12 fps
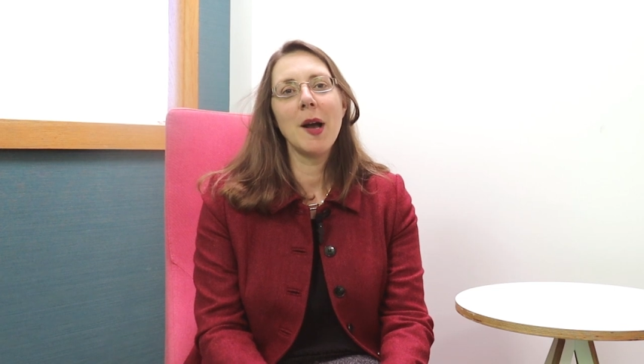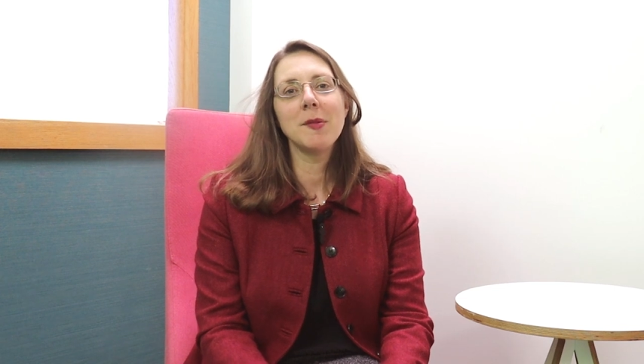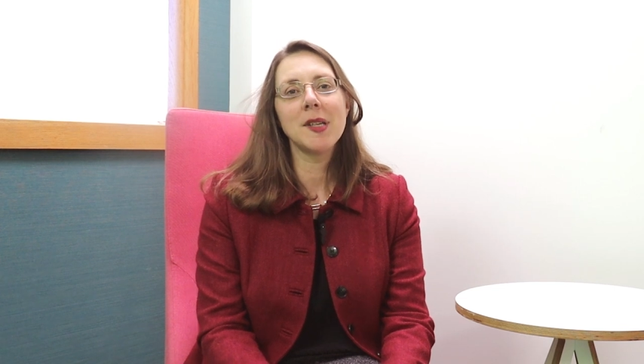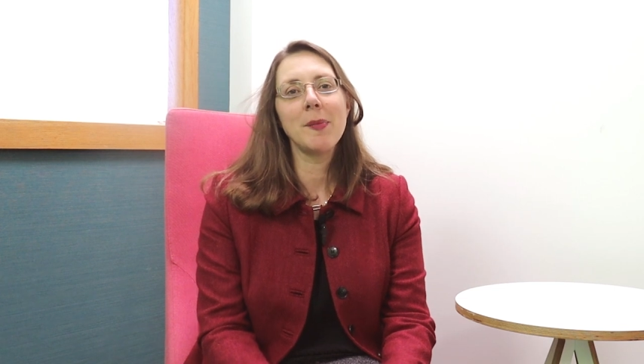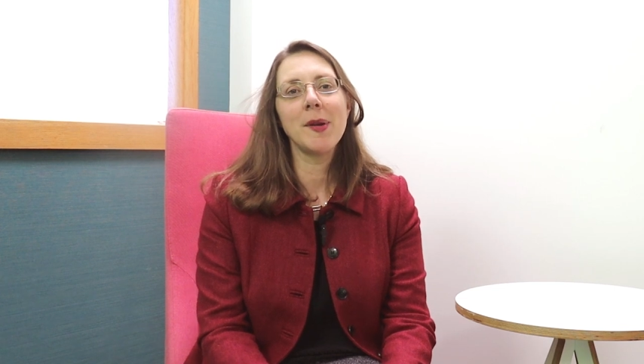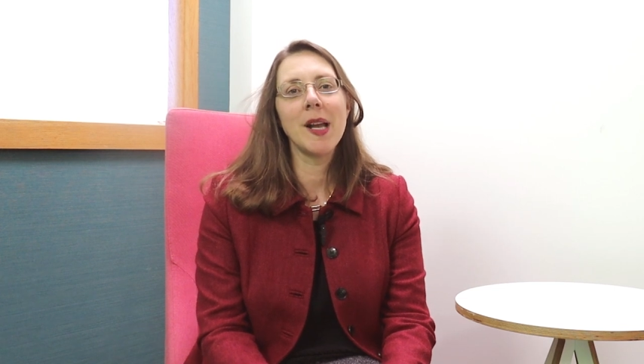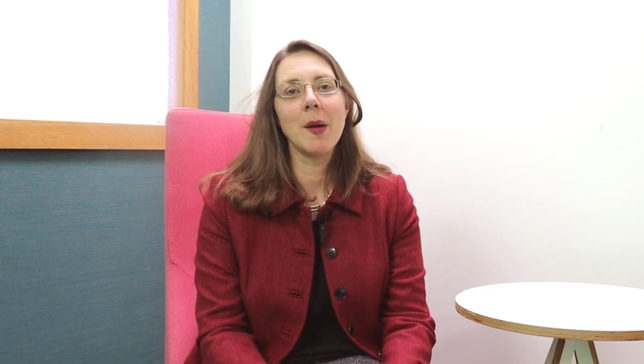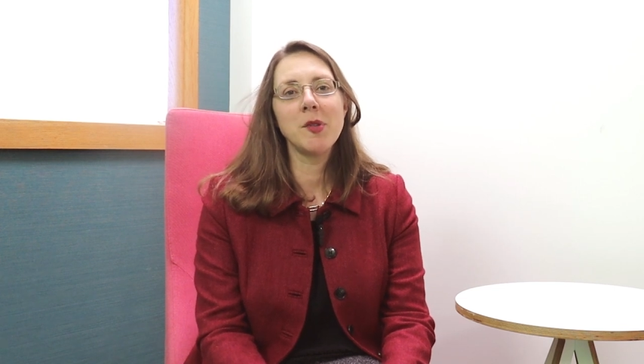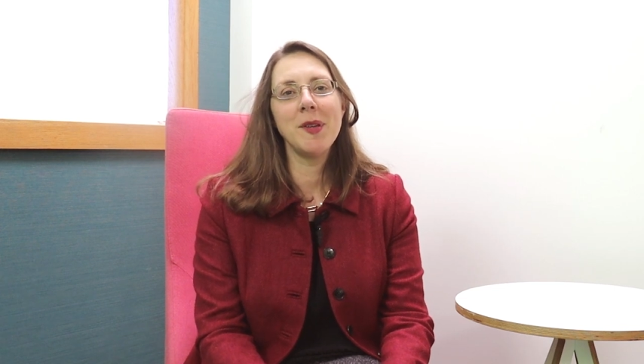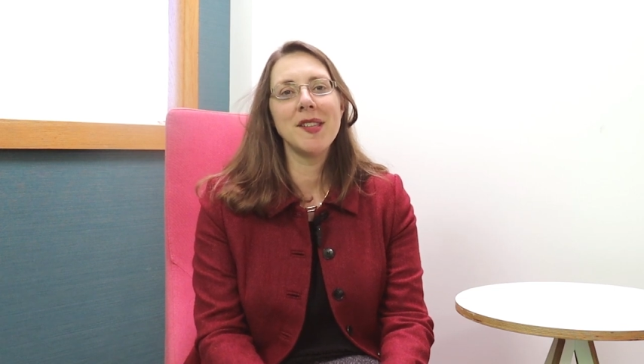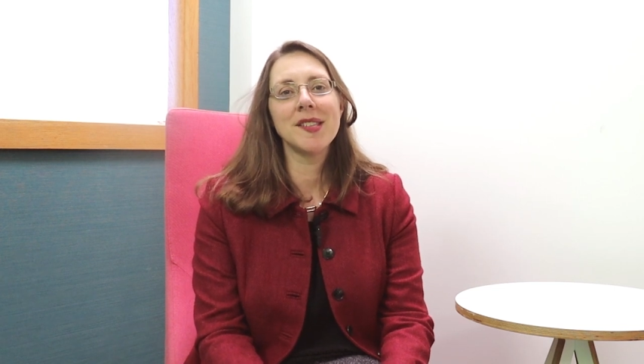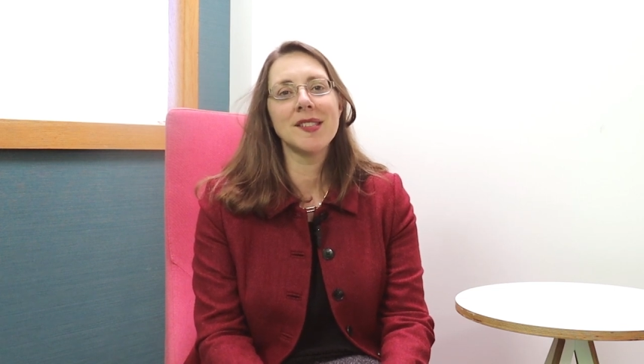I'm stepping
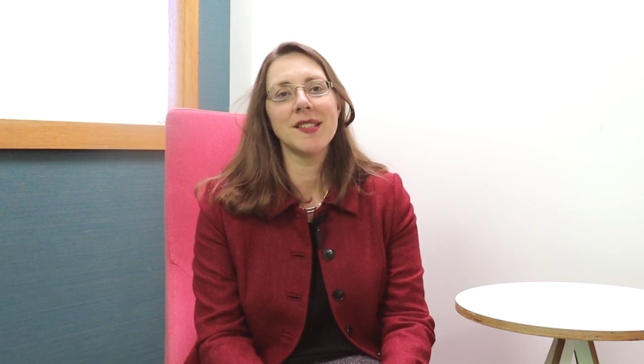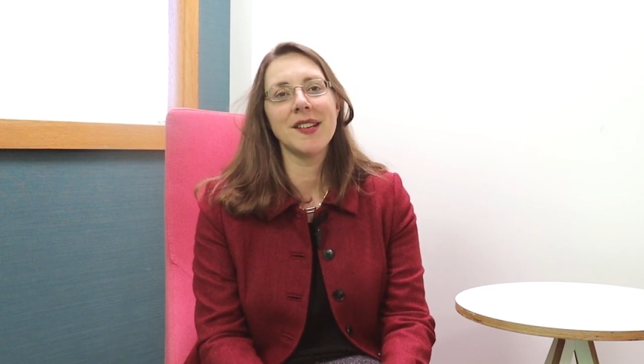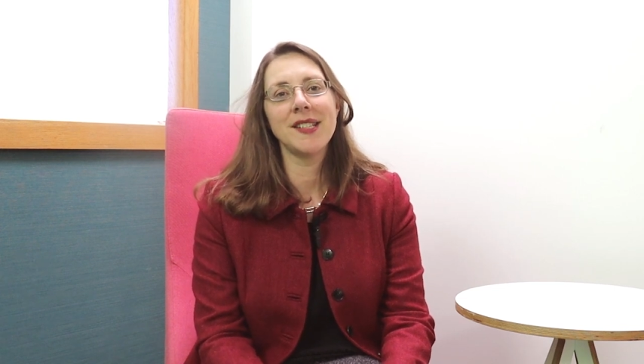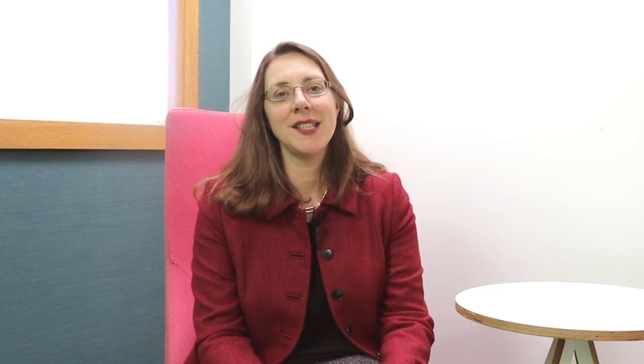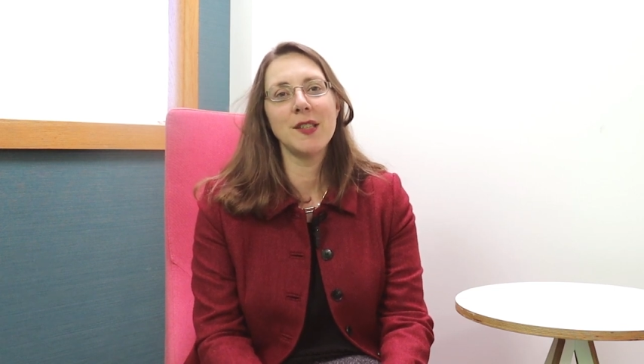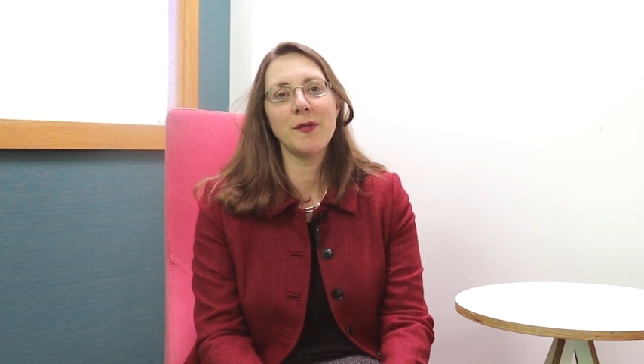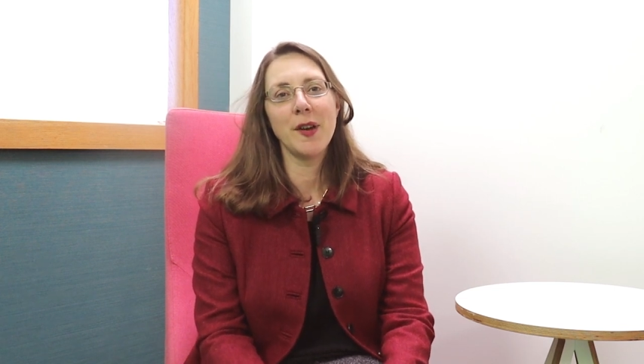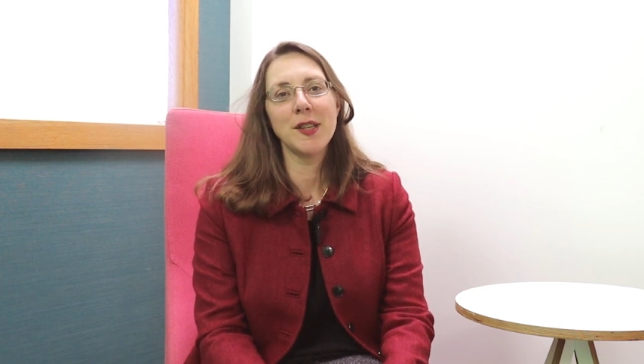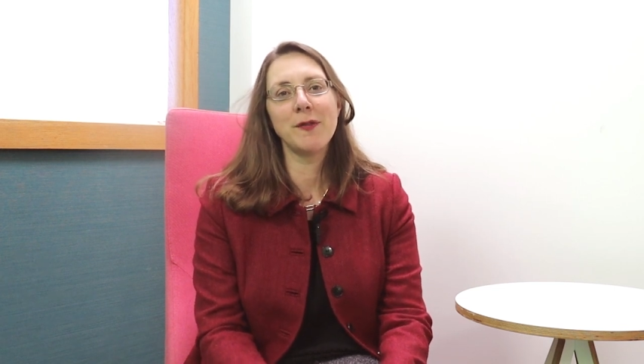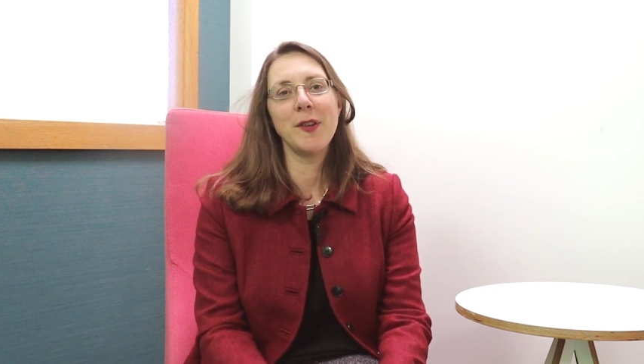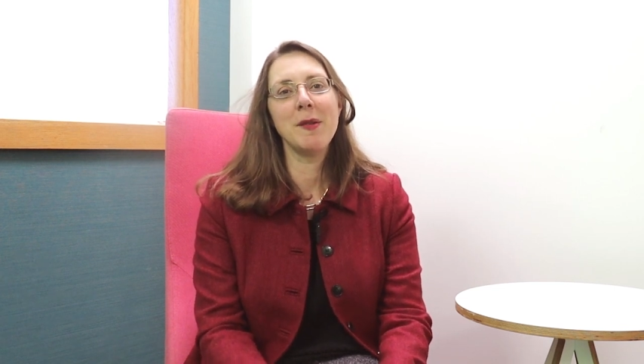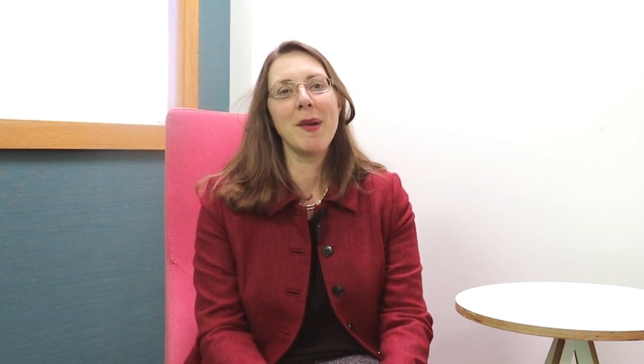up to be the society's
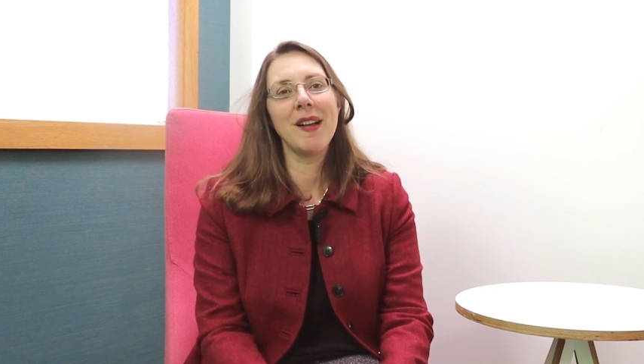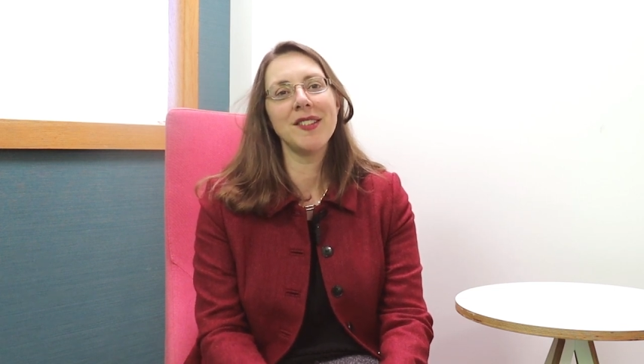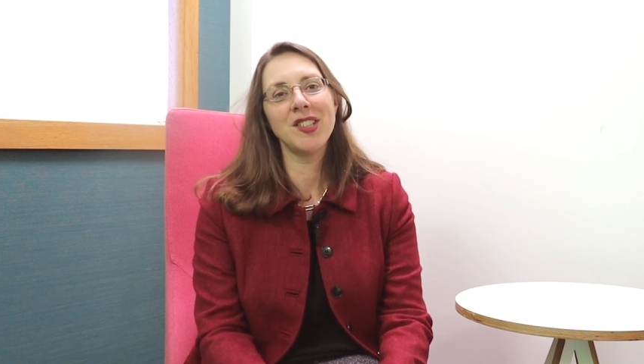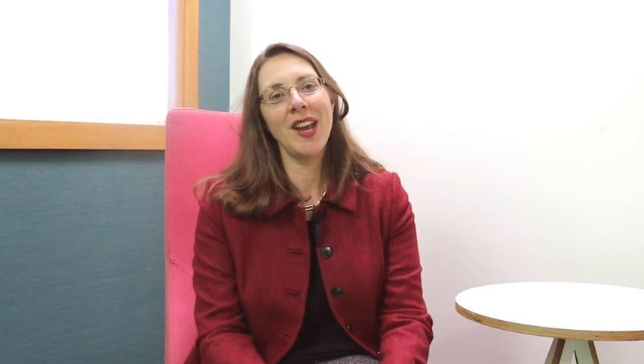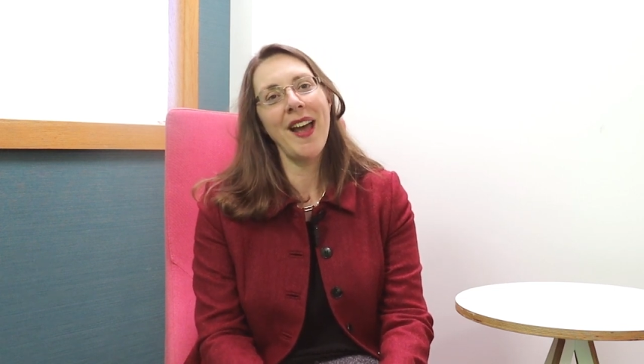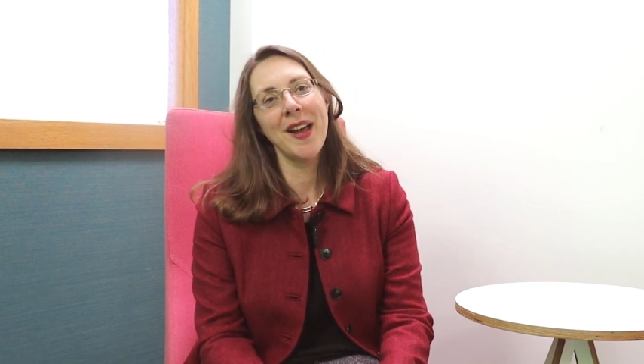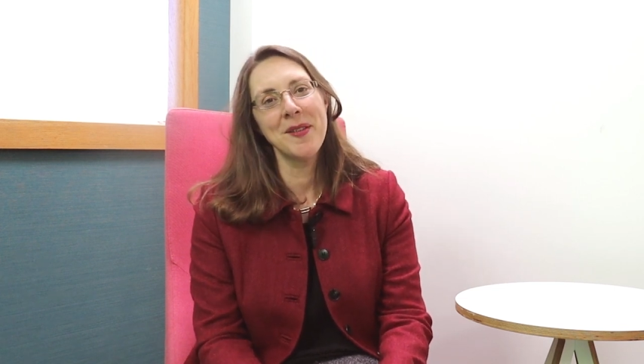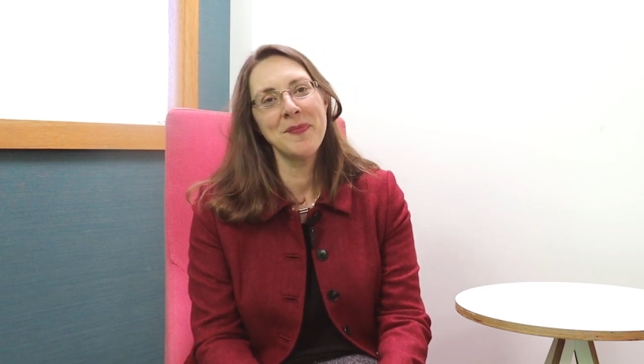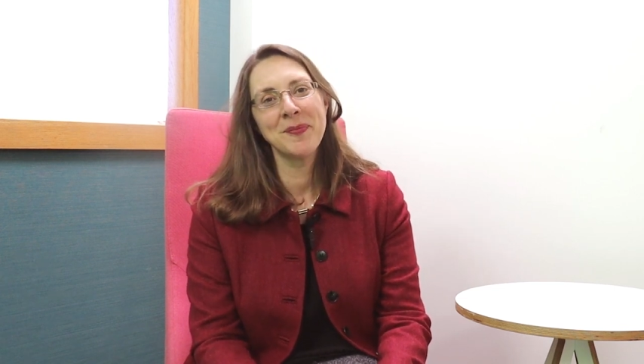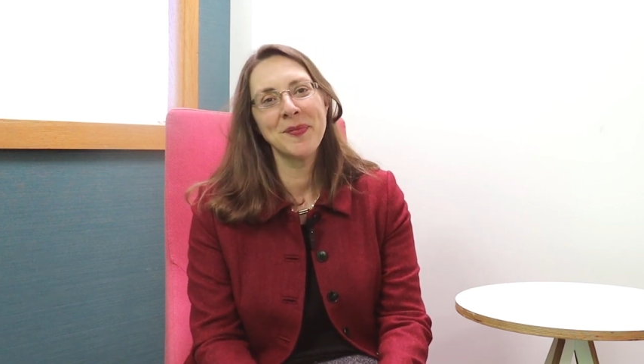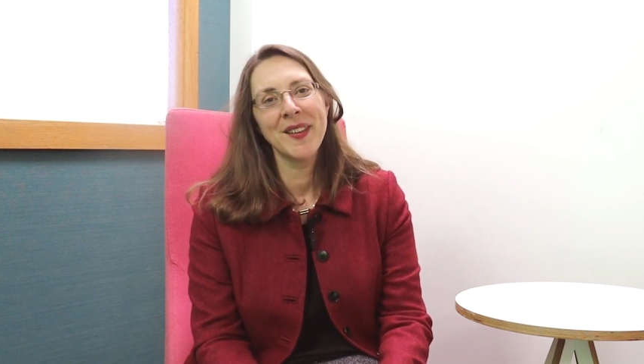first female chair.